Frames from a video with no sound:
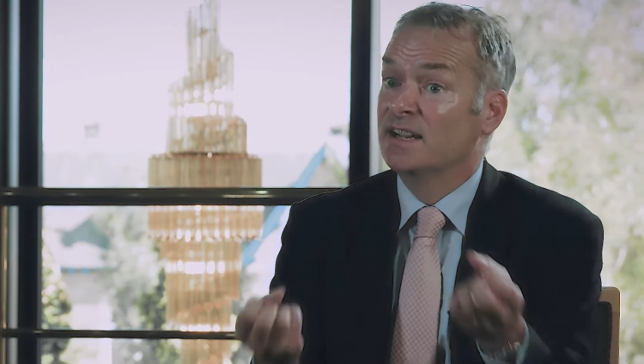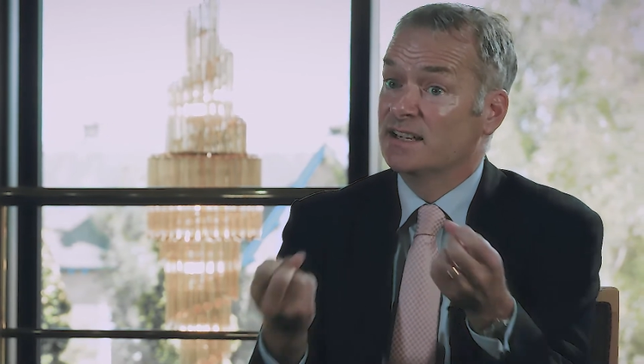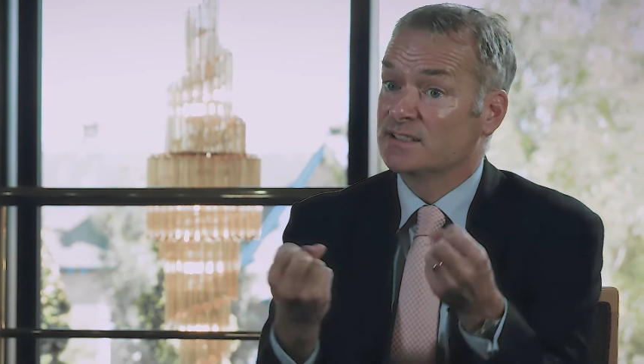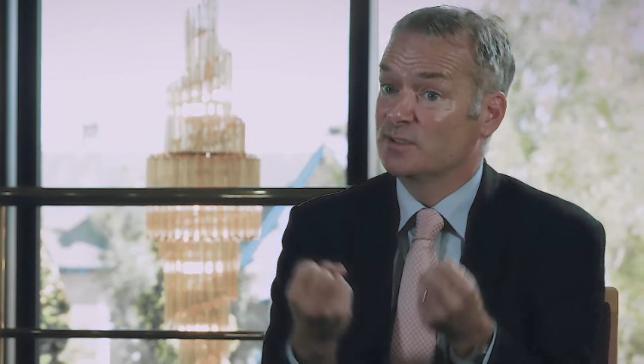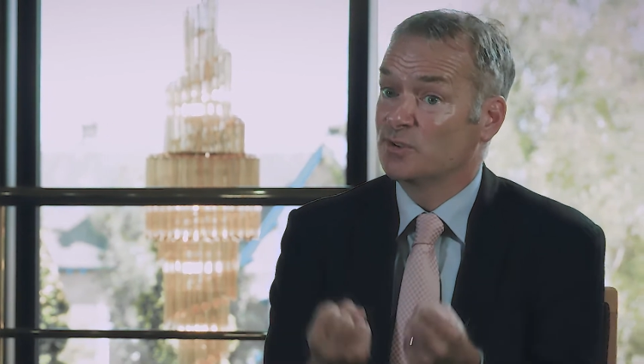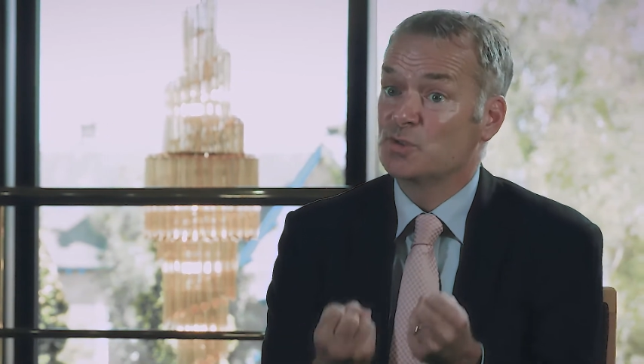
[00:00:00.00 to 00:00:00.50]

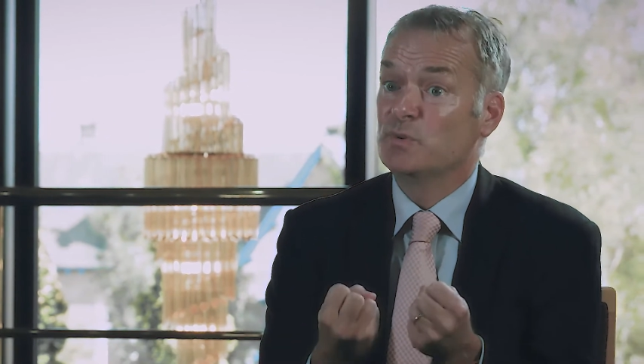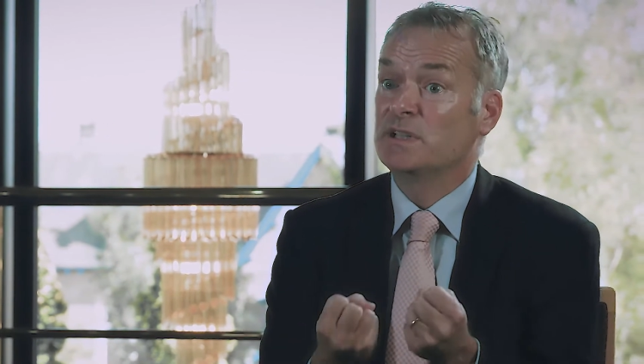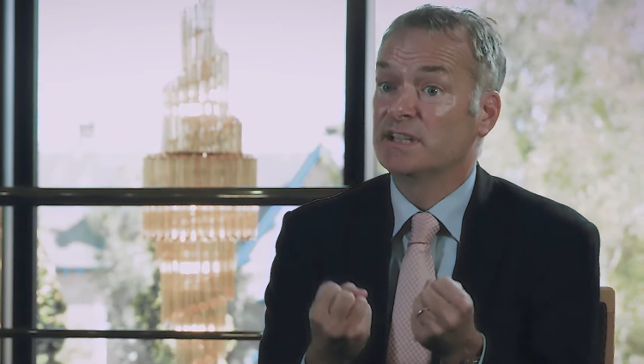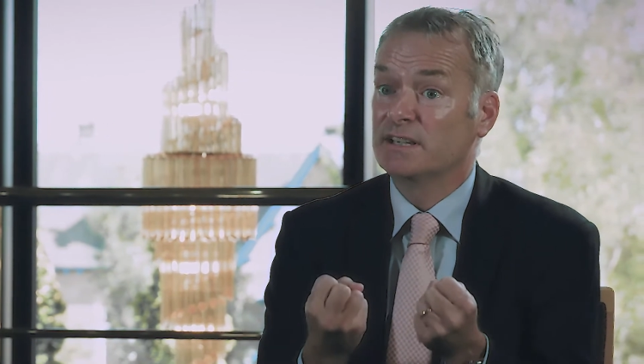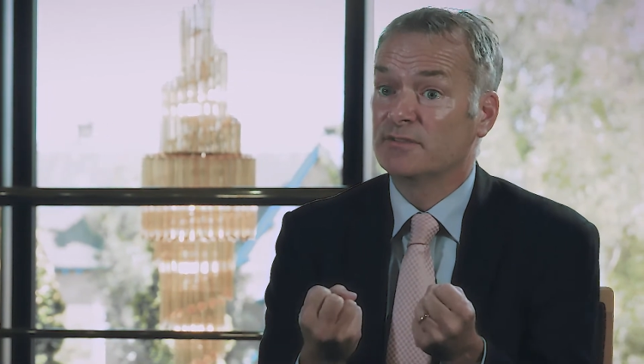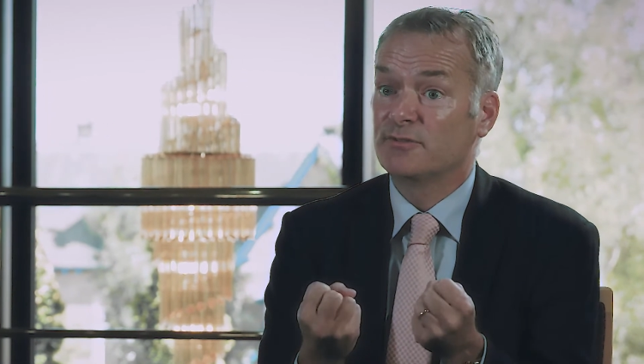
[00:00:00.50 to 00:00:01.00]
as long as we
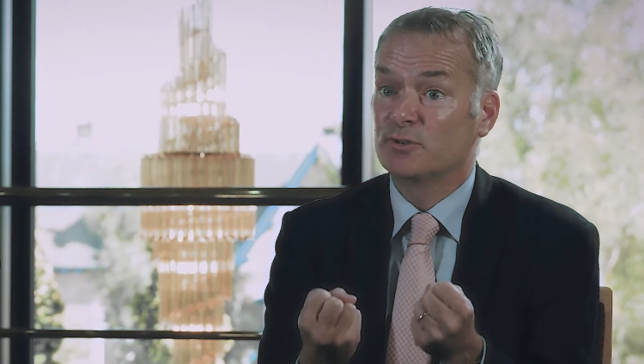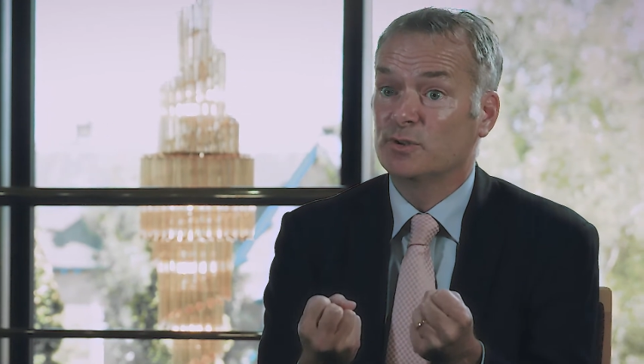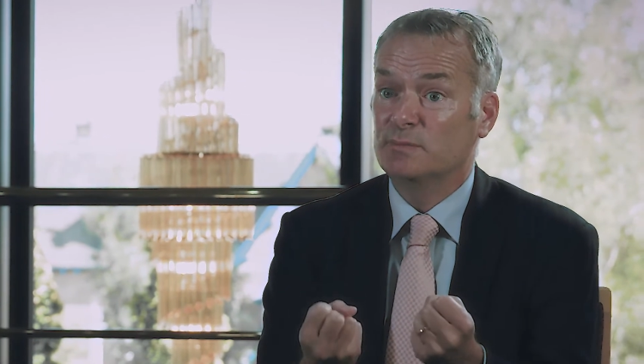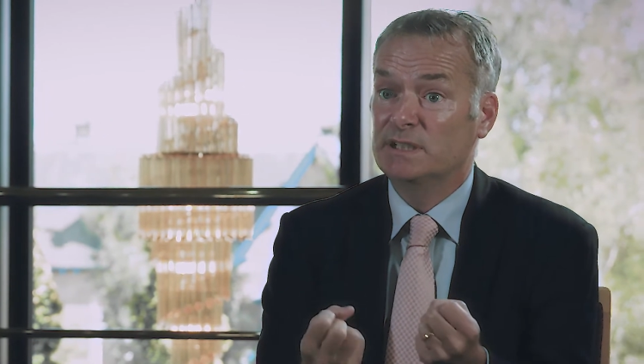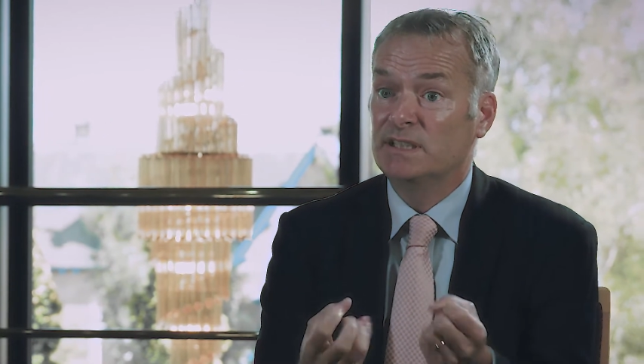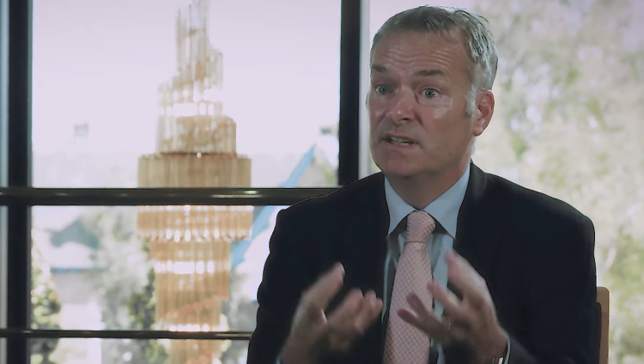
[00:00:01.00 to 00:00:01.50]
learn
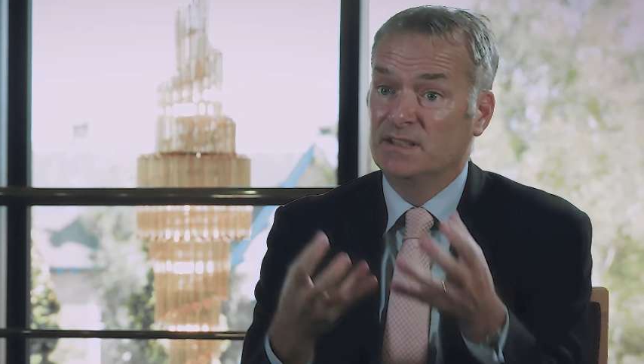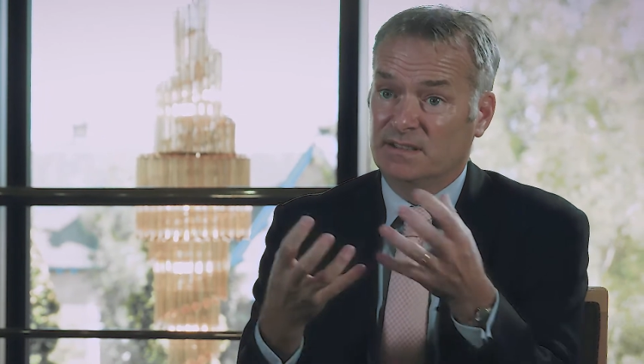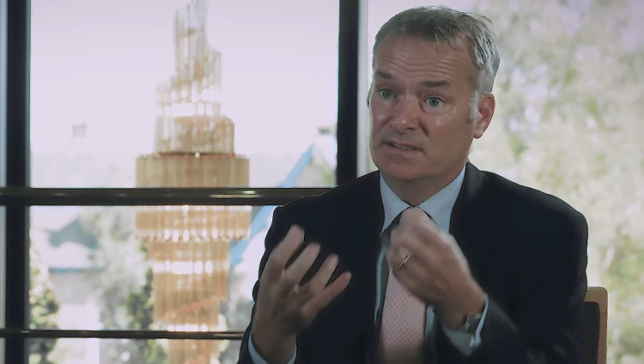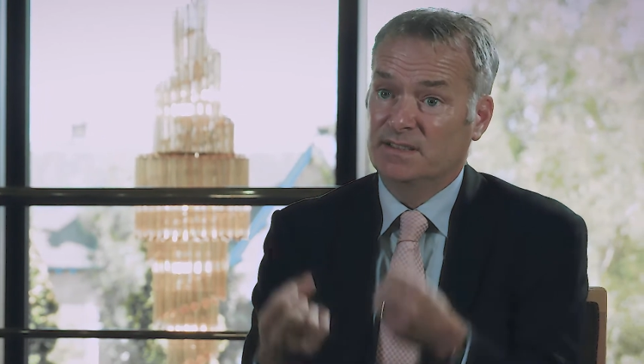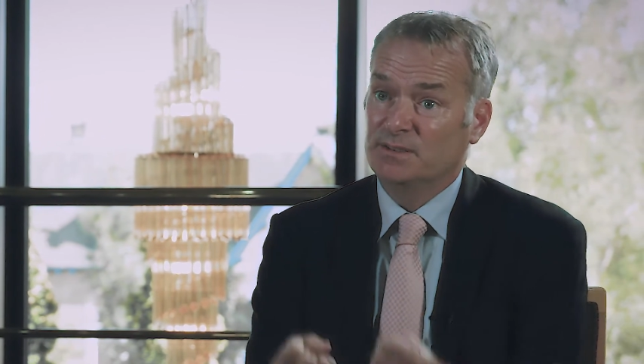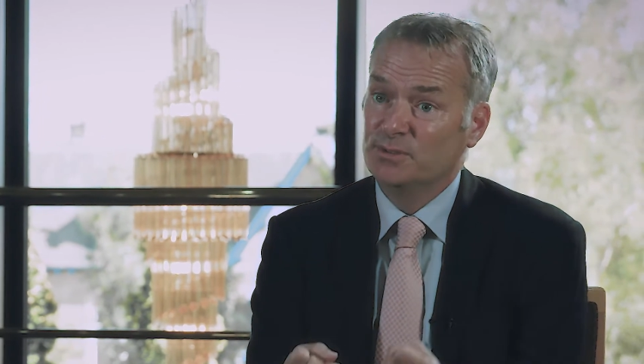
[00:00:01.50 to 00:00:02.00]
from it
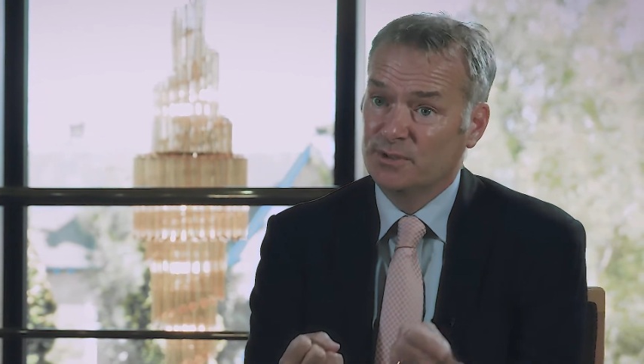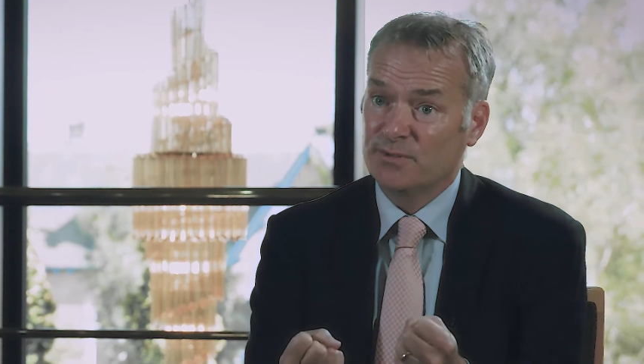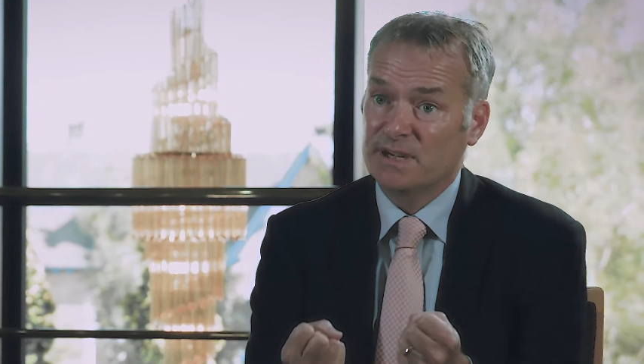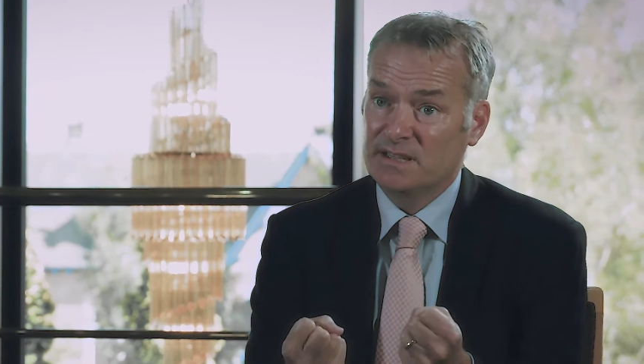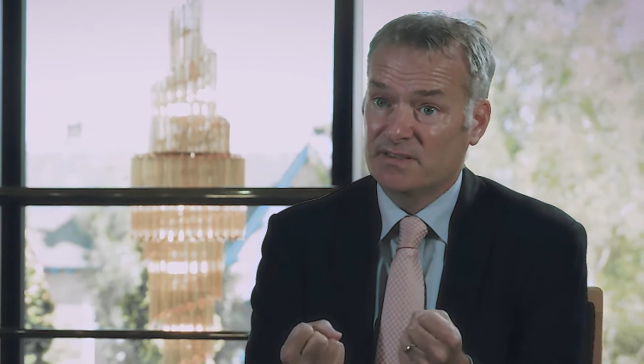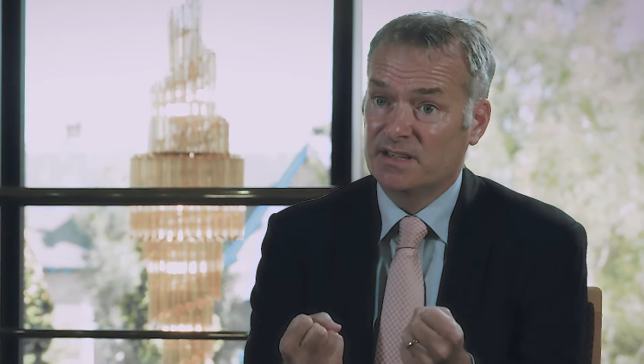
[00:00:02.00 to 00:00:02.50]
and then do the
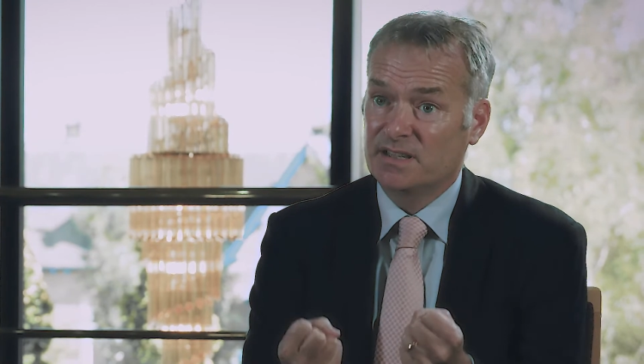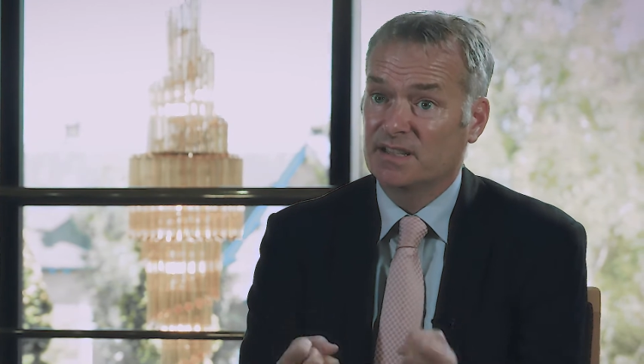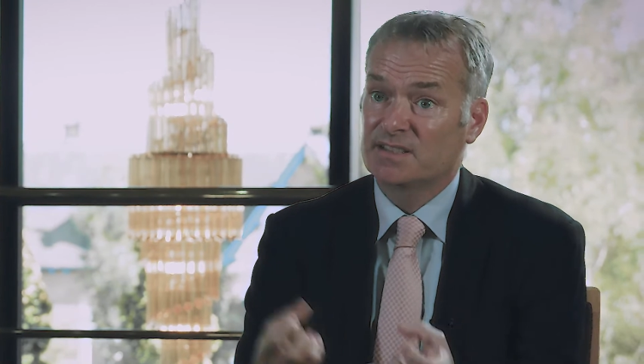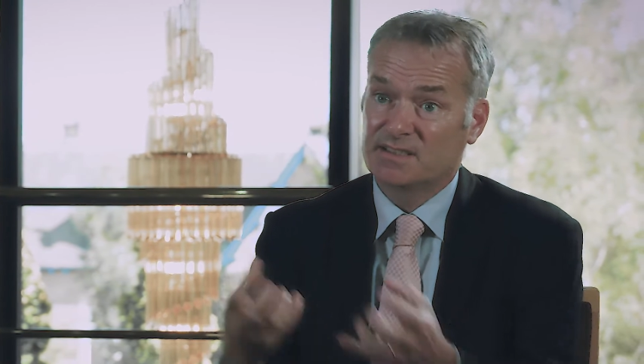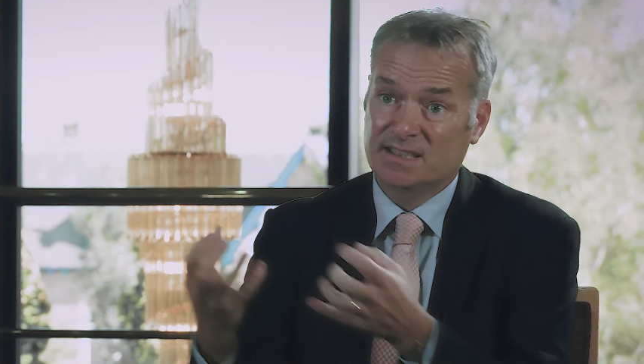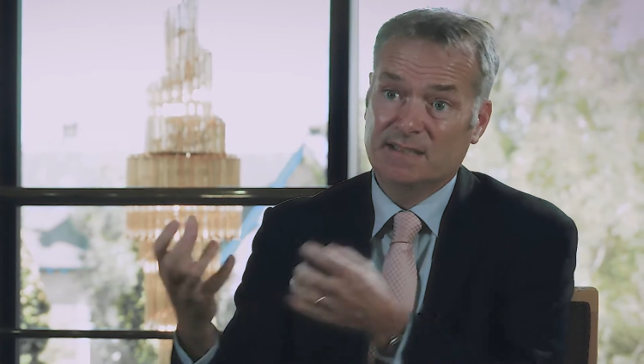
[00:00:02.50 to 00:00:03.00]
right thing
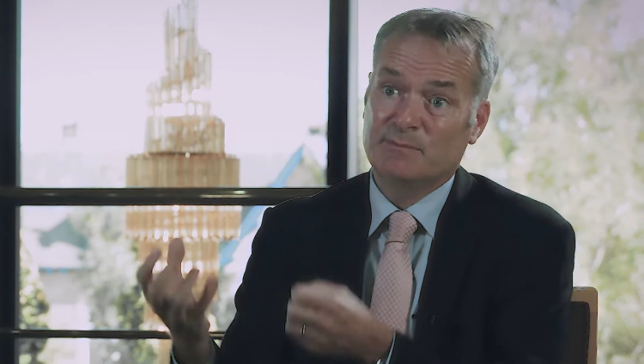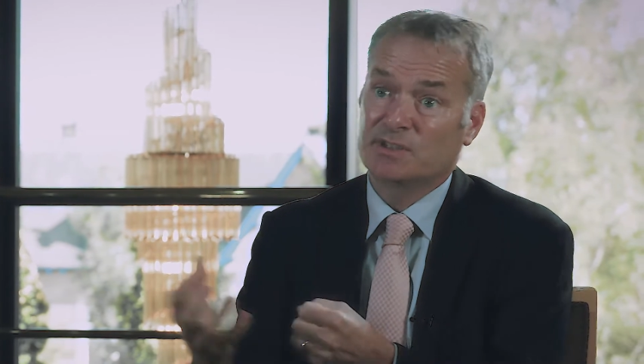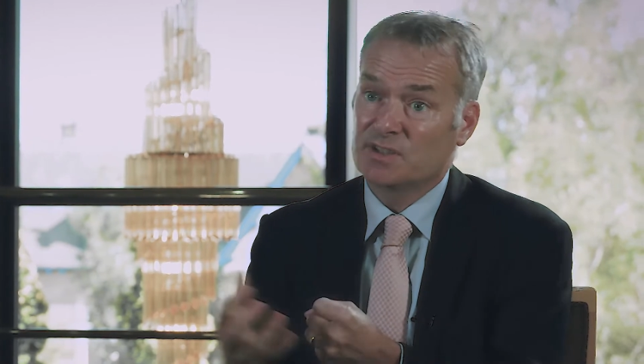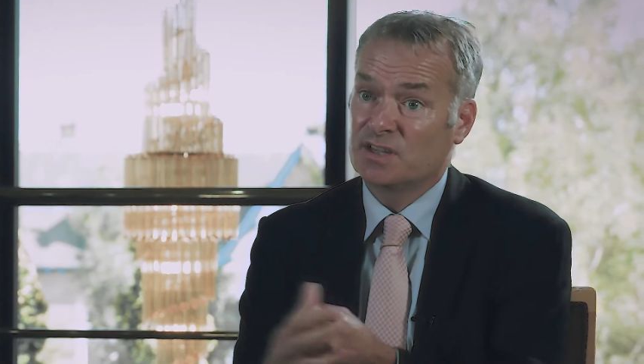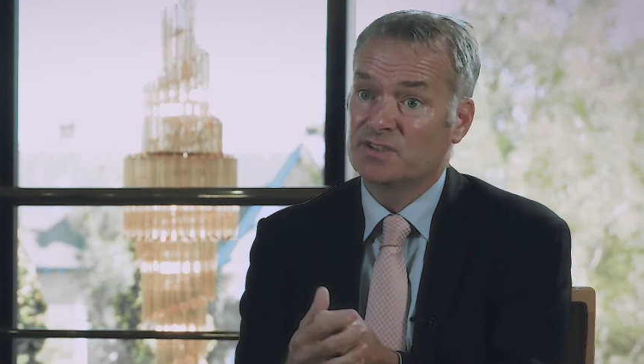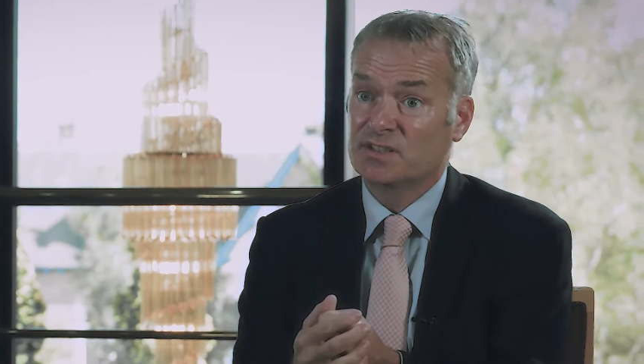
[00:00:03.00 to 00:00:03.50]
next time and